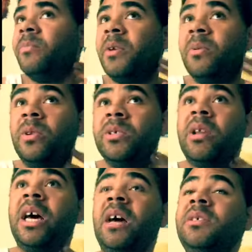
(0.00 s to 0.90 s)
people losing
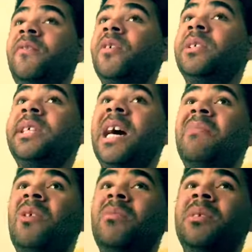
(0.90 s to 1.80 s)
lives, you feel a
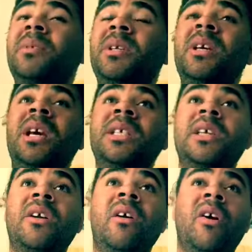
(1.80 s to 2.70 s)
sad moment, but it's
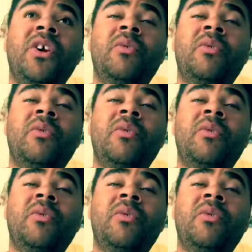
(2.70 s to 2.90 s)
kind of hard.